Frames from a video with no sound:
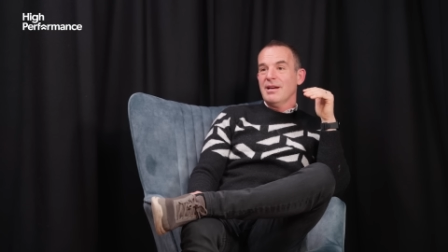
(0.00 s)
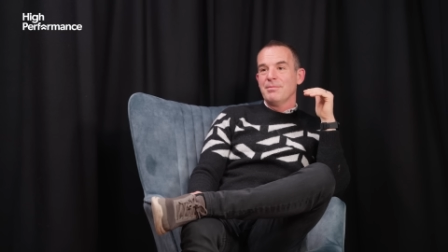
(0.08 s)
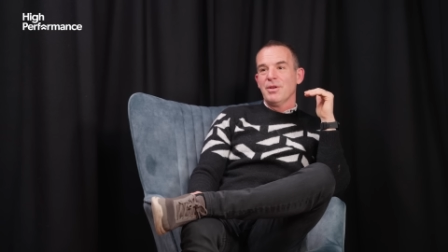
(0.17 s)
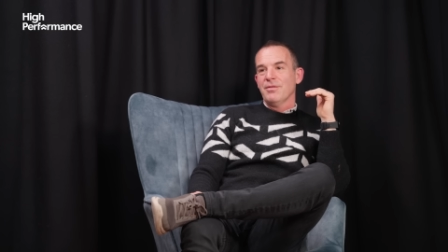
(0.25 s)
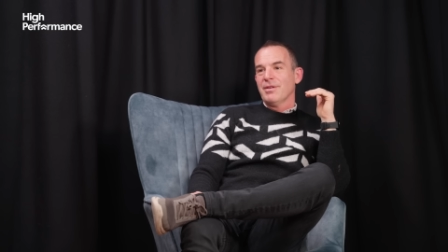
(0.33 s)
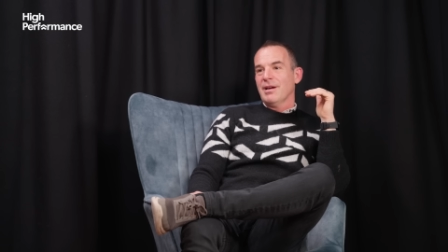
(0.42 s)
I'm
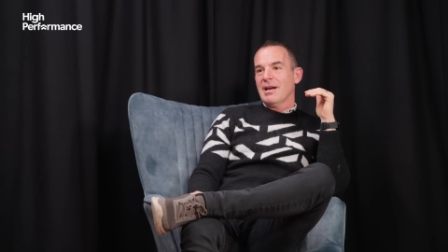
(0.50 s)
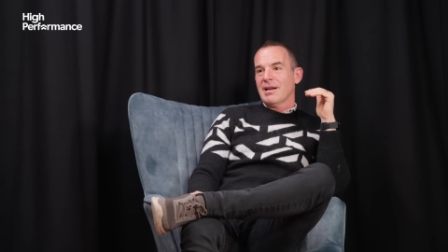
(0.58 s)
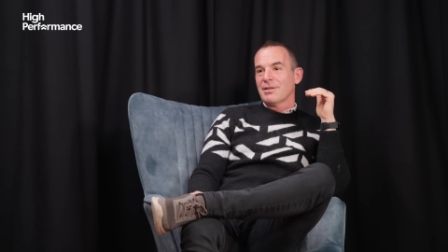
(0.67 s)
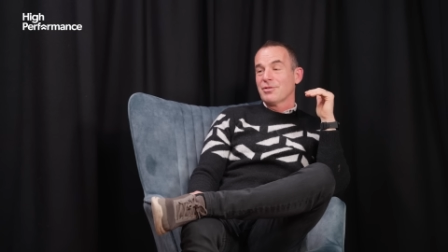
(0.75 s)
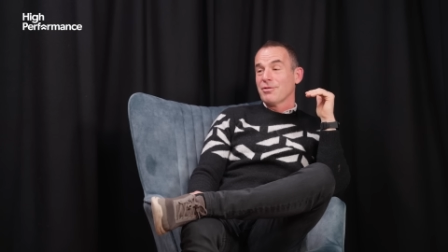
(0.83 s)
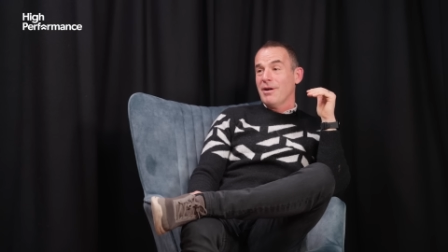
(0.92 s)
not very,
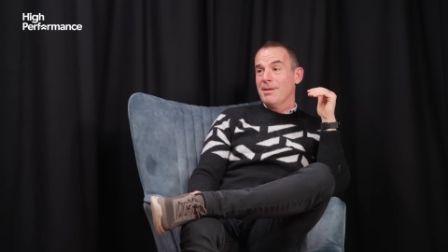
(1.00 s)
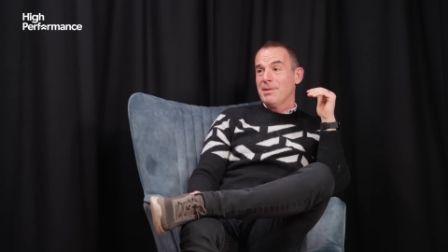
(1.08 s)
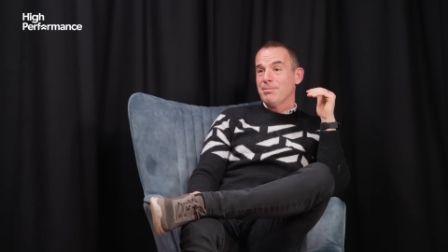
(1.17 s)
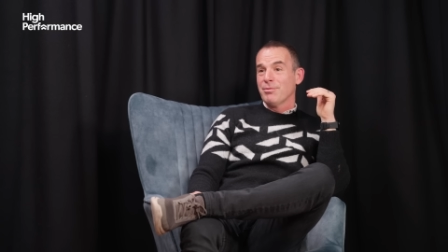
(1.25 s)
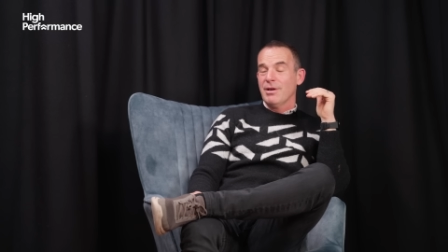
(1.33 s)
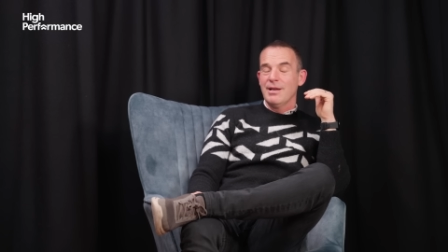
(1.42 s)
I, I try my
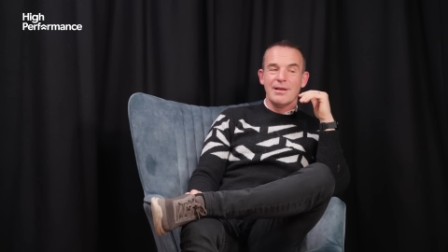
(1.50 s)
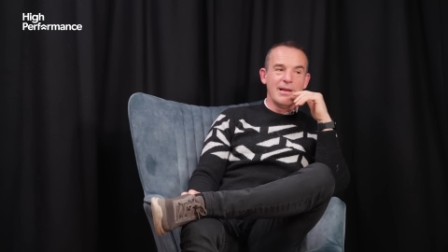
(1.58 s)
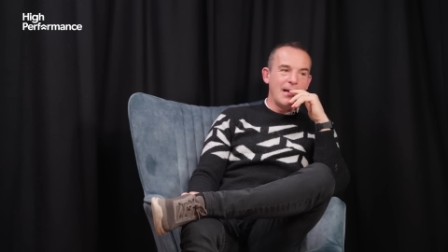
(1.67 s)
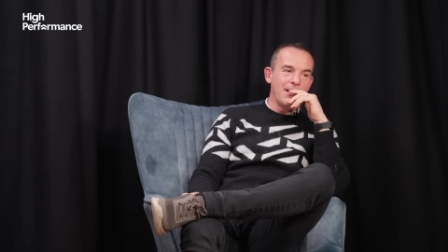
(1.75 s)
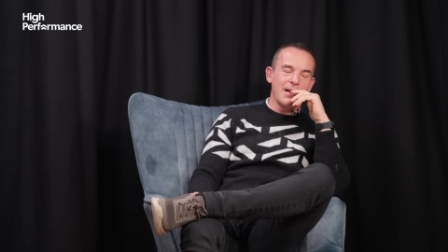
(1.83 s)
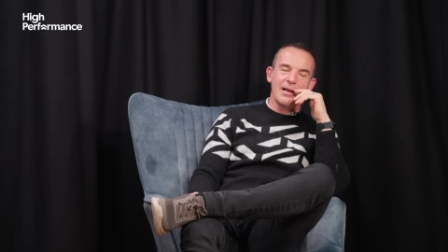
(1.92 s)

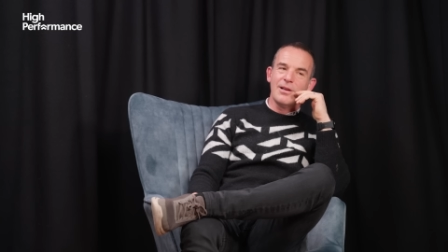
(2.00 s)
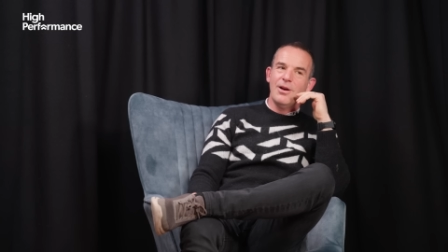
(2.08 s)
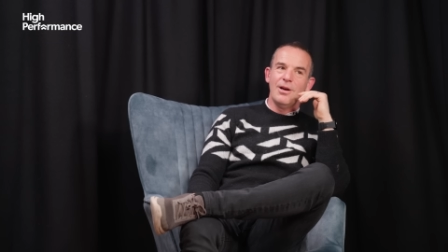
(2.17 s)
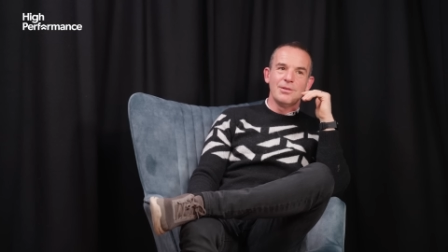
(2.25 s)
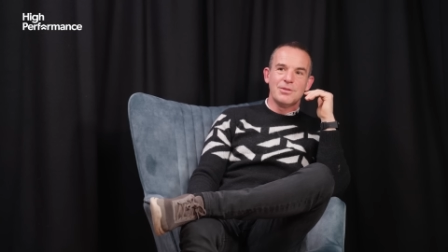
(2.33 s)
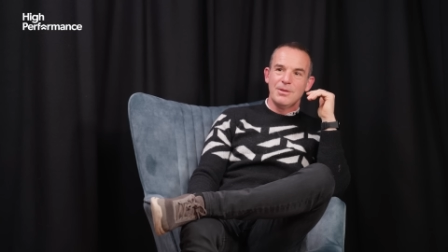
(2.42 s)
breathing. I, I,
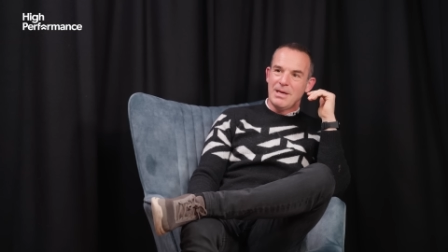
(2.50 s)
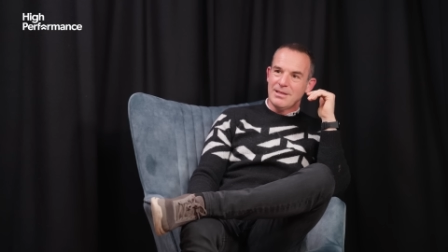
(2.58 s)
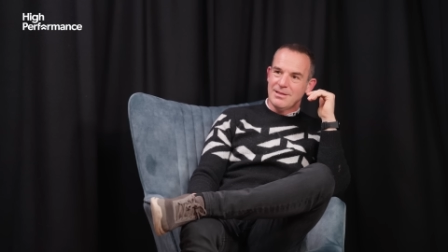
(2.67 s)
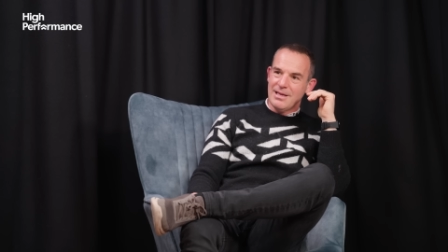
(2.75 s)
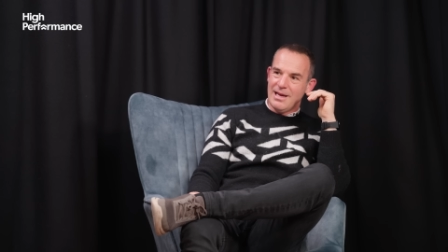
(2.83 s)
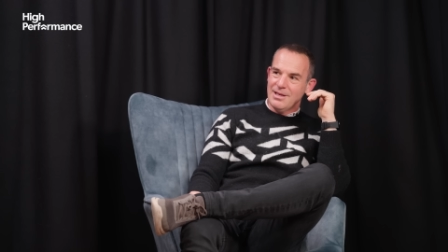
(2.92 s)
can't do
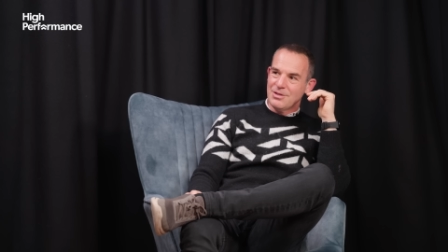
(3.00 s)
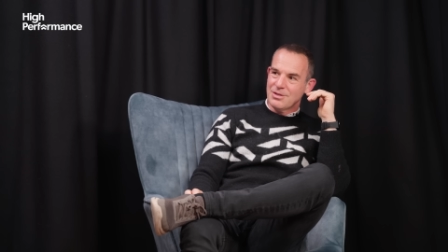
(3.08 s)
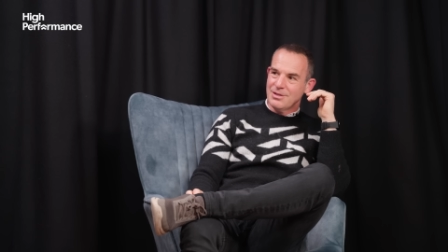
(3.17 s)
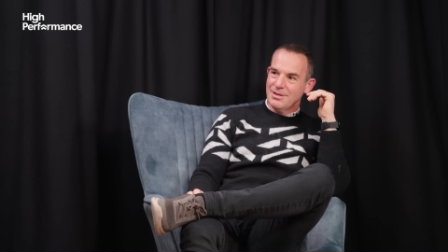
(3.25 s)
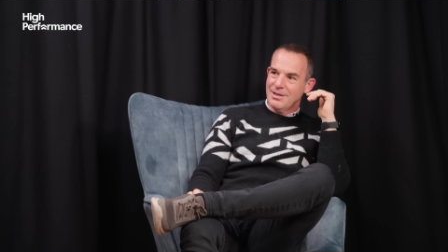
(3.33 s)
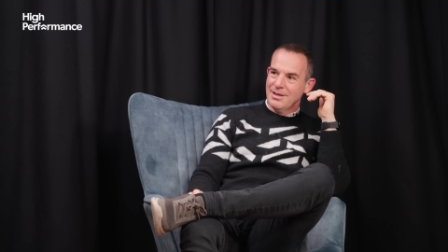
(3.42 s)

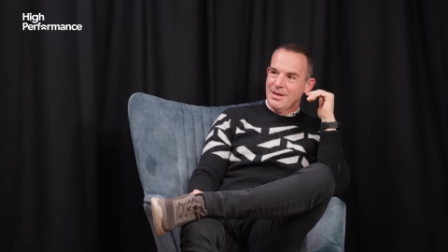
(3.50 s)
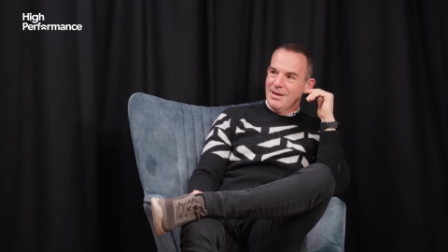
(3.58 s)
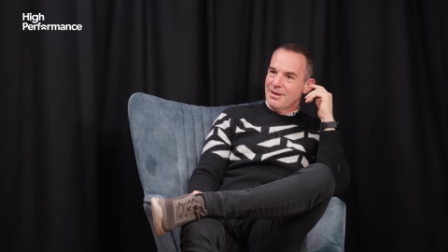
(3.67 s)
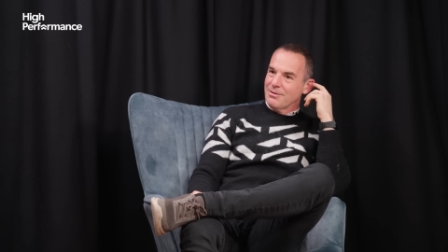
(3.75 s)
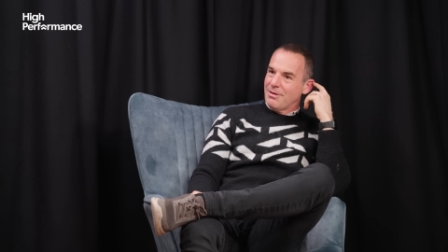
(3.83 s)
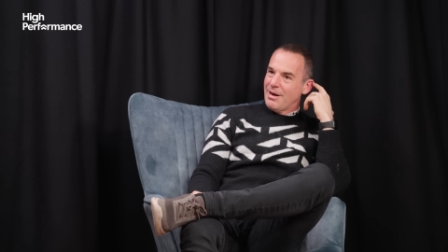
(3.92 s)
meditation,
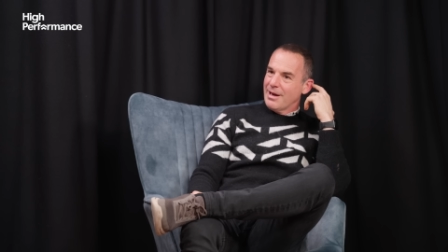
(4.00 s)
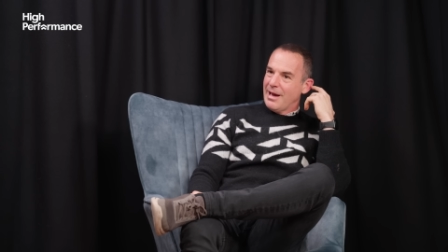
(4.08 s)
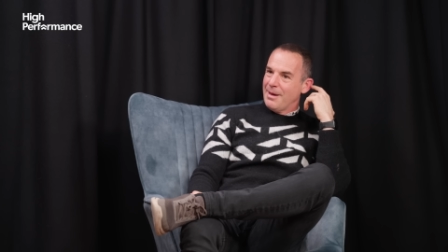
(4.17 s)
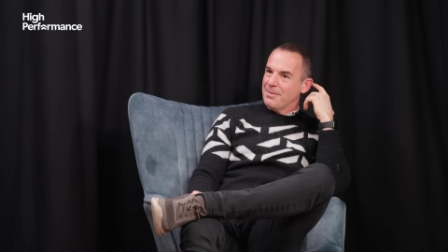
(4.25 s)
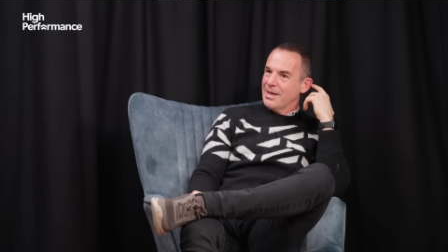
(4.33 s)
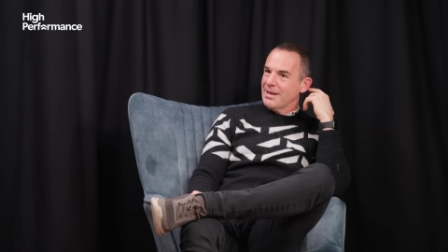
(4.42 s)
right?
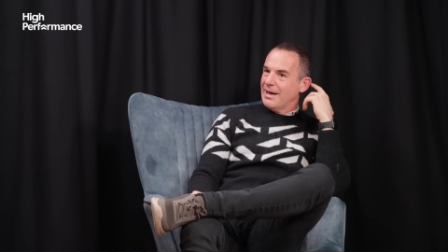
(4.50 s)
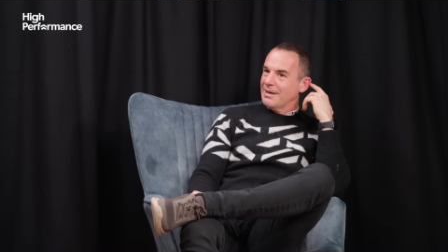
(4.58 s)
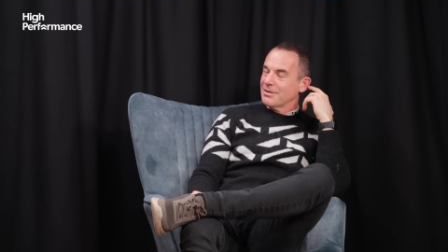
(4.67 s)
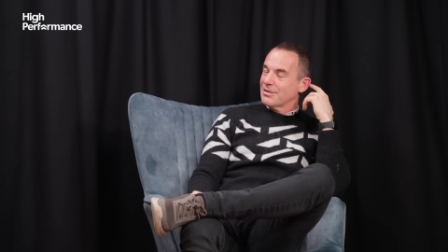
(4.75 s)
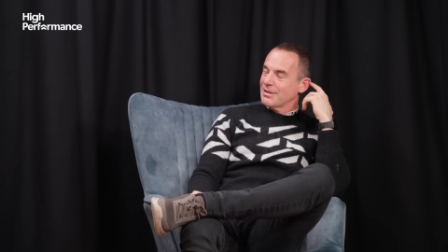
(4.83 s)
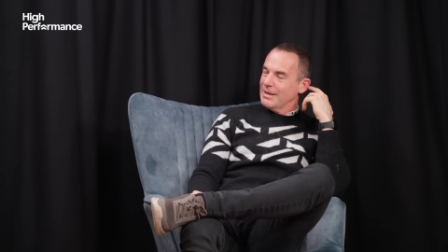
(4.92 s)
I mean,
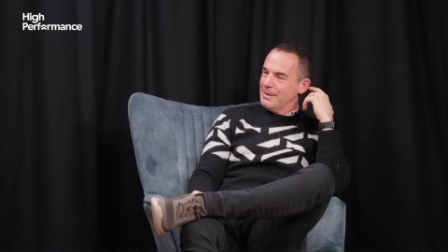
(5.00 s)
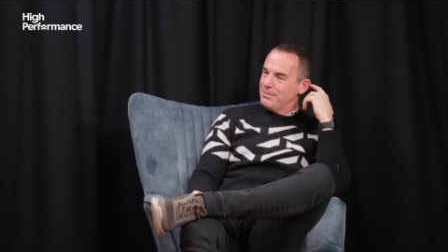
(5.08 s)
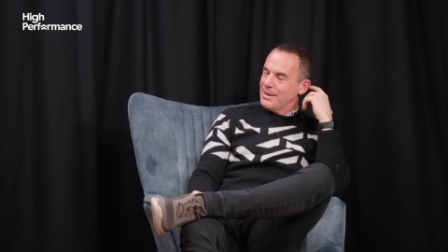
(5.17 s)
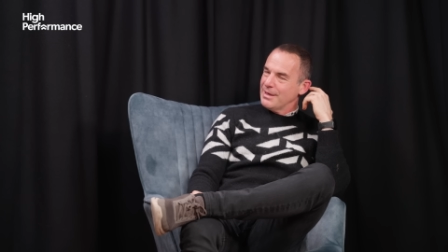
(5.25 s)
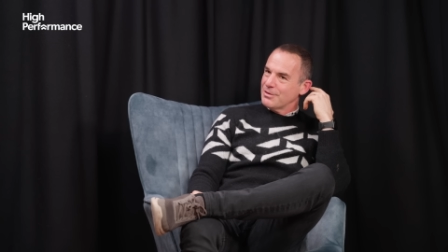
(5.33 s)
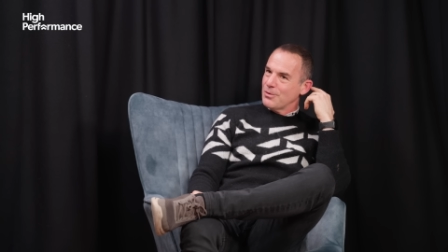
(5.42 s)
uh,
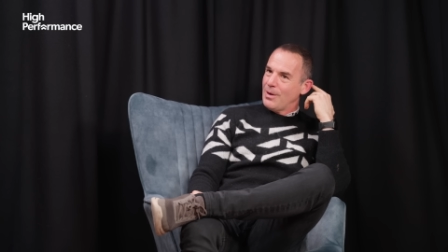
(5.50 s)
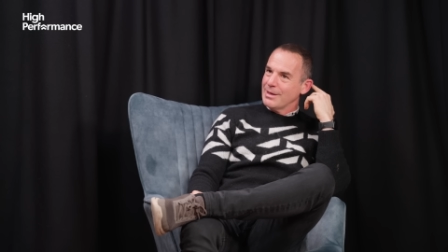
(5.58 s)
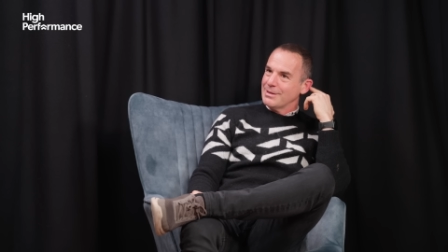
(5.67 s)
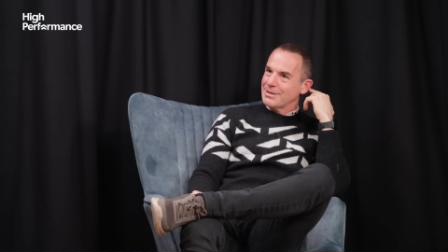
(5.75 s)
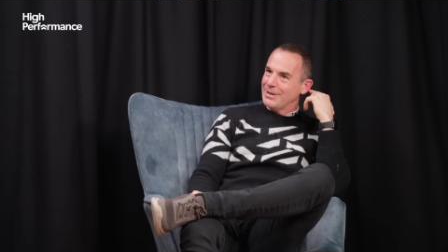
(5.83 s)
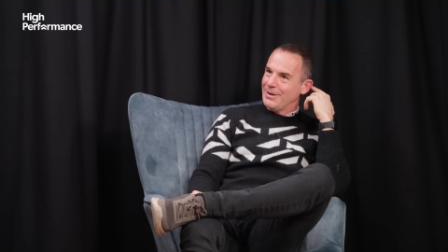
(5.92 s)
sleeping is
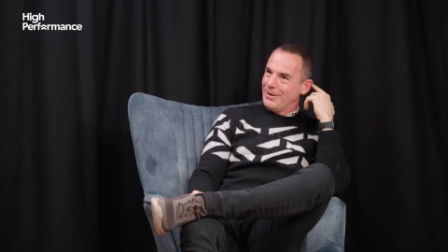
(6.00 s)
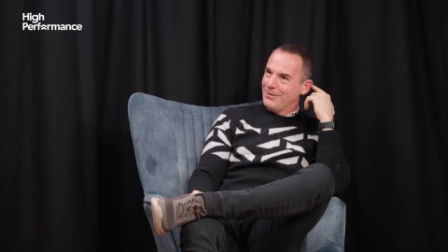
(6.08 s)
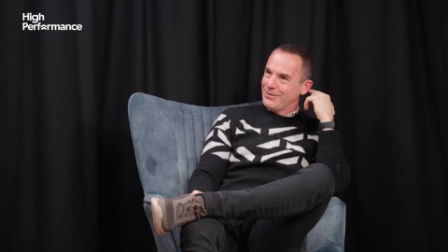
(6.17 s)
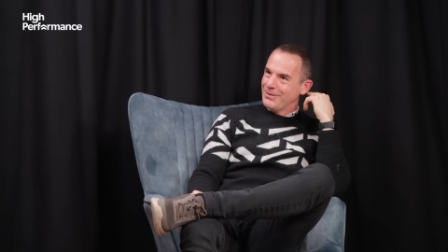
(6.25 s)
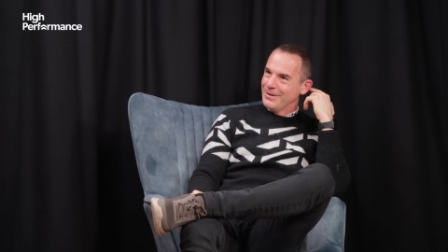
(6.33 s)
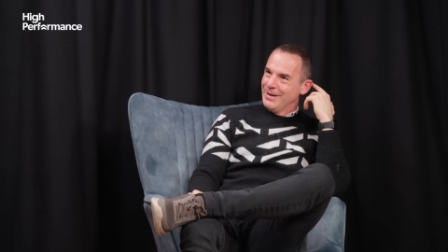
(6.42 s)
quite
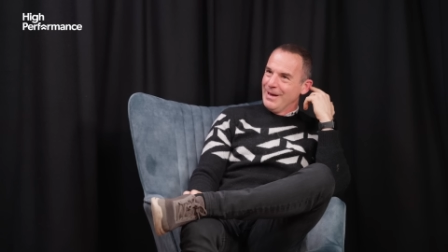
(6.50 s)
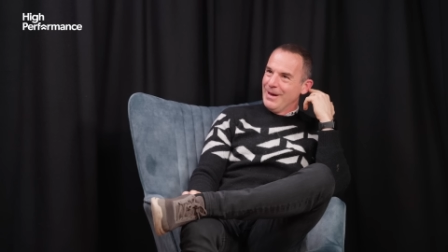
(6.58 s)
tough.